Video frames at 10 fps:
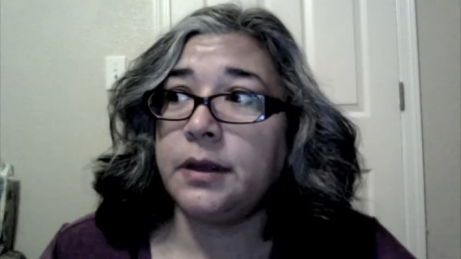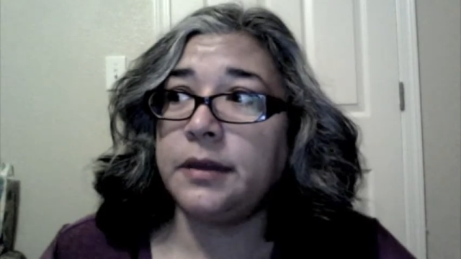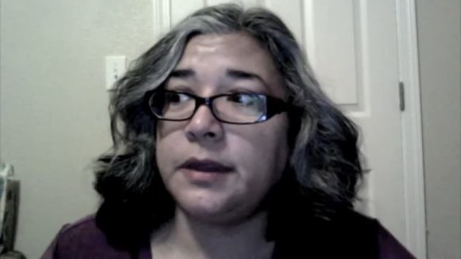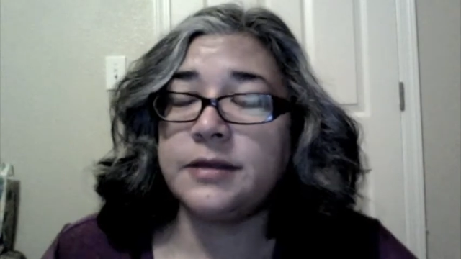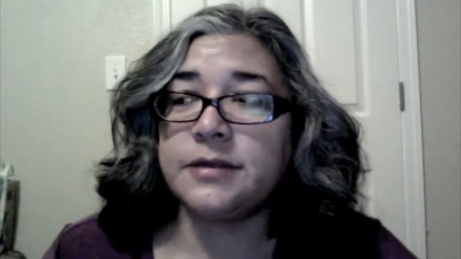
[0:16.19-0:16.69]

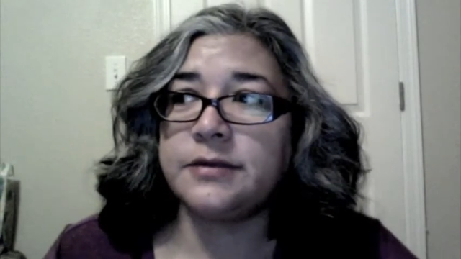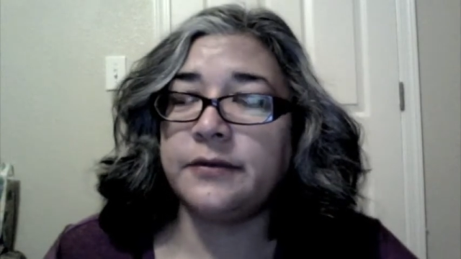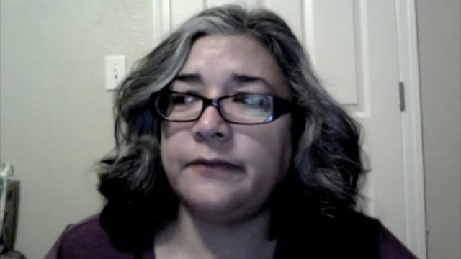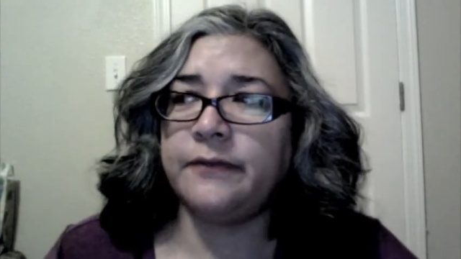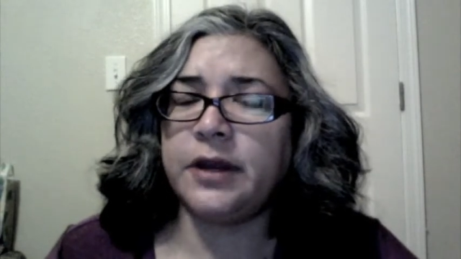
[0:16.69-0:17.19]
This
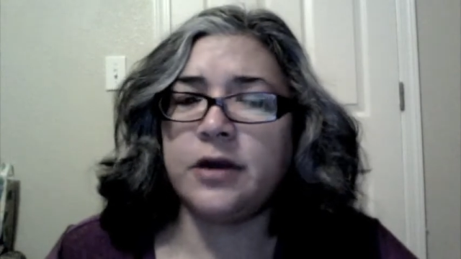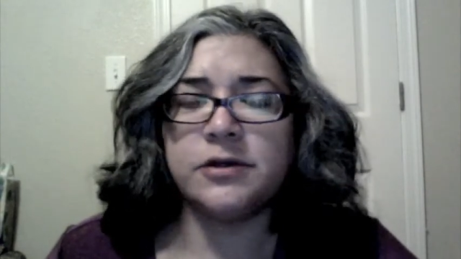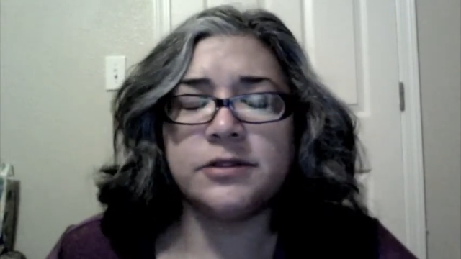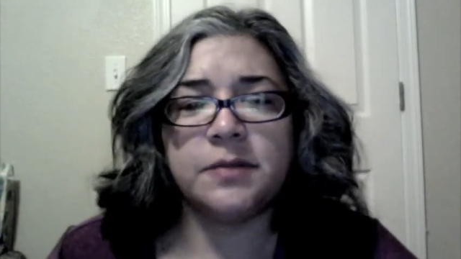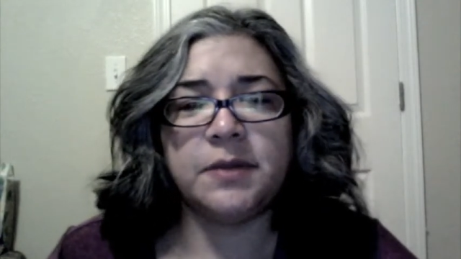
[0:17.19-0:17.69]
video
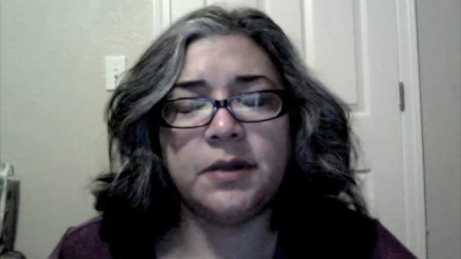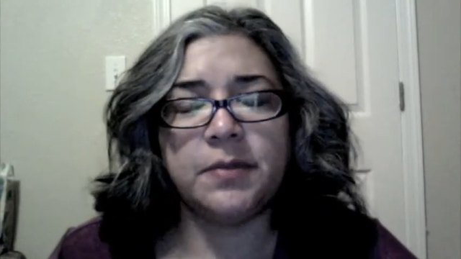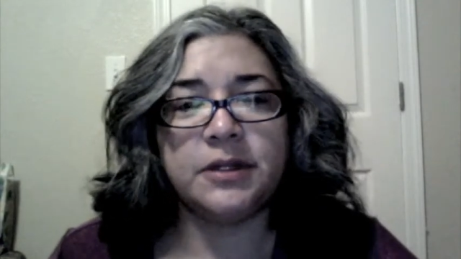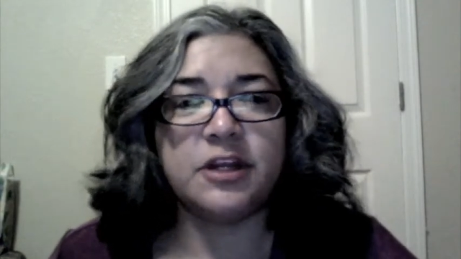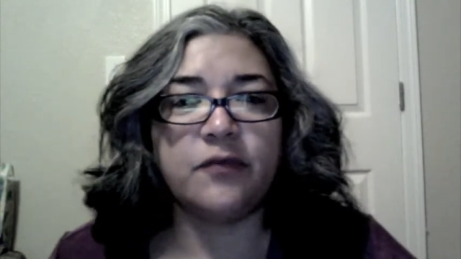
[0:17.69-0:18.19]
is going to be a little
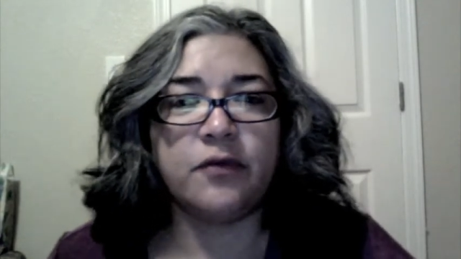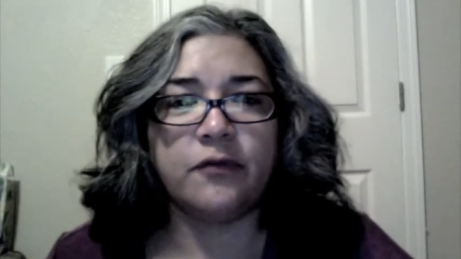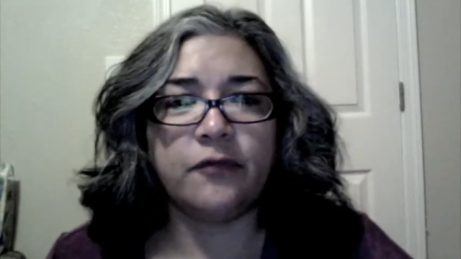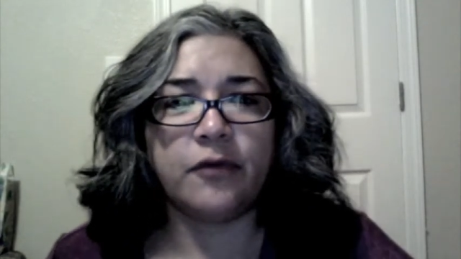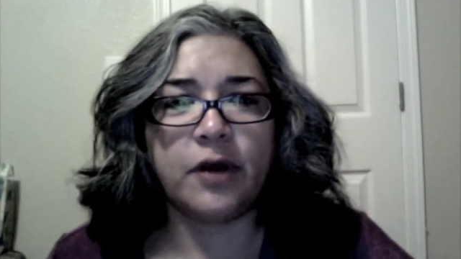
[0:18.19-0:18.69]
bit different
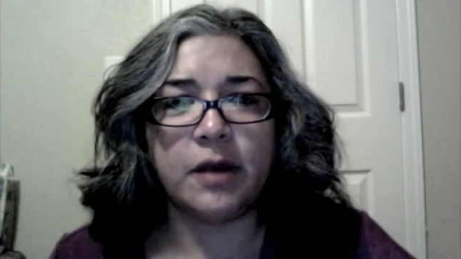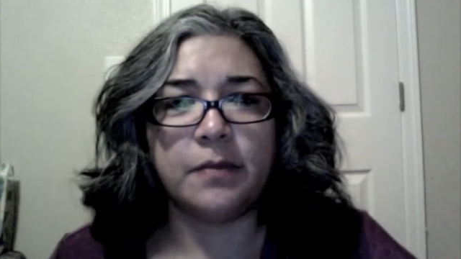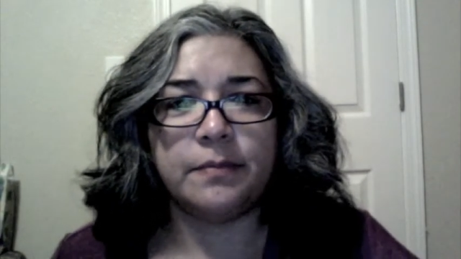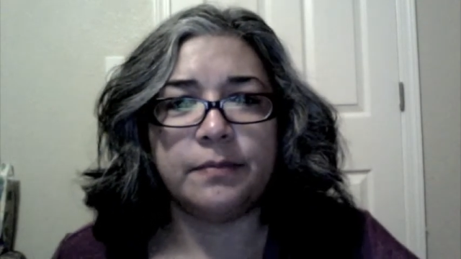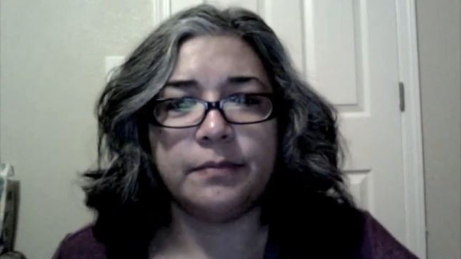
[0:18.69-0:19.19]

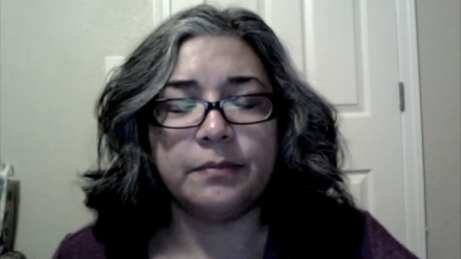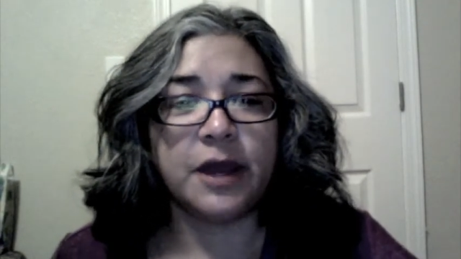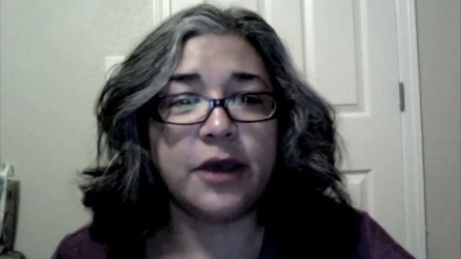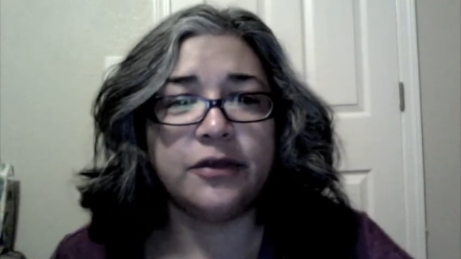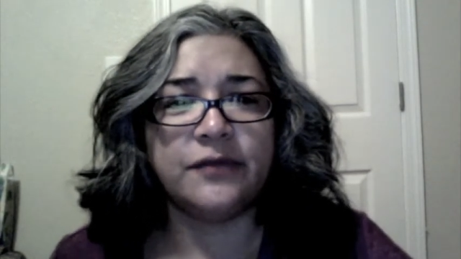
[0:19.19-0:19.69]
from my
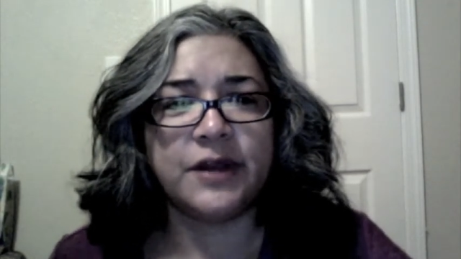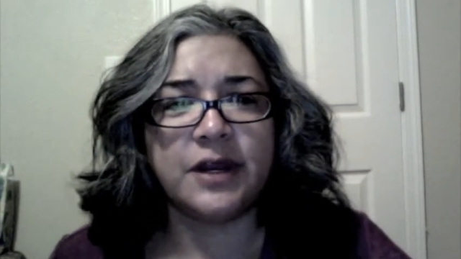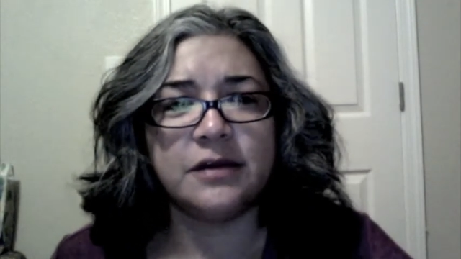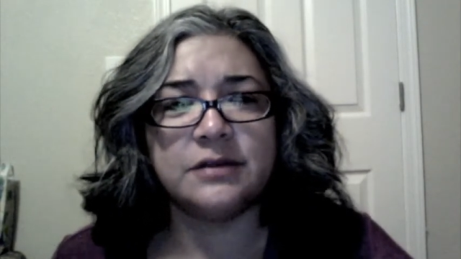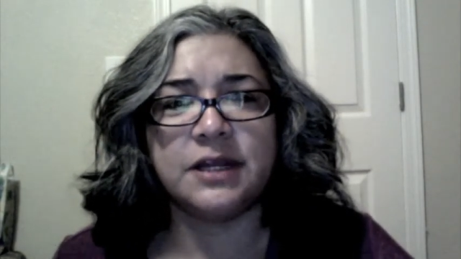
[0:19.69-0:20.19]
other
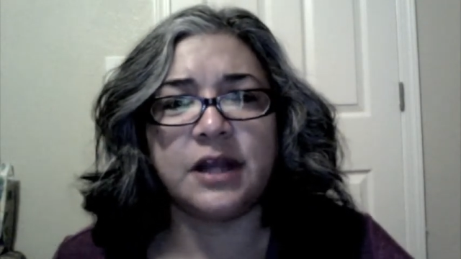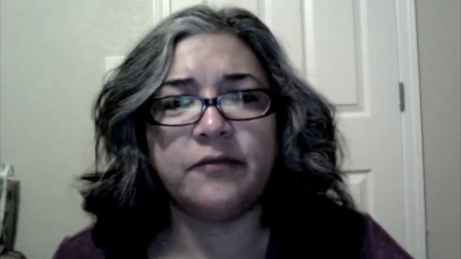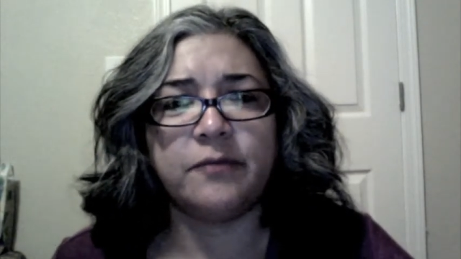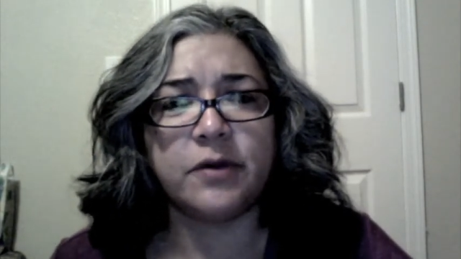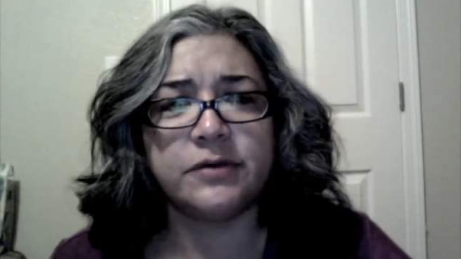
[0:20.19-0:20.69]
videos that
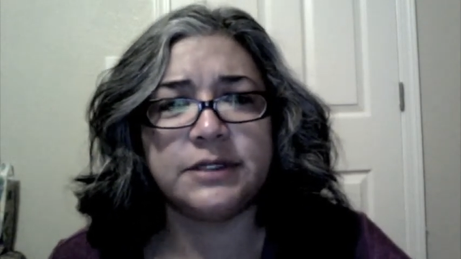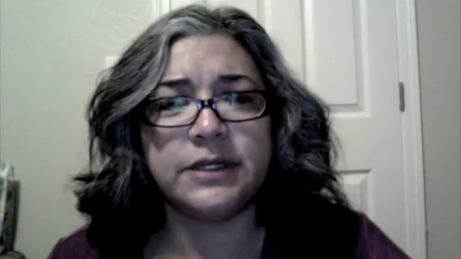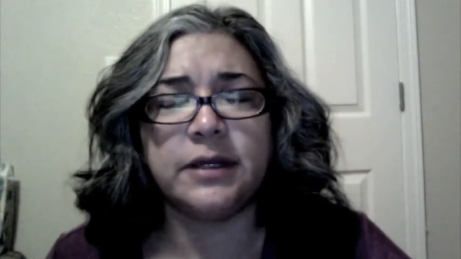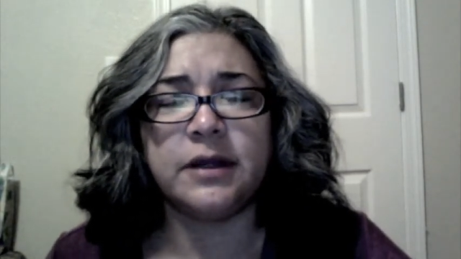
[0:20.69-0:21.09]
I've posted.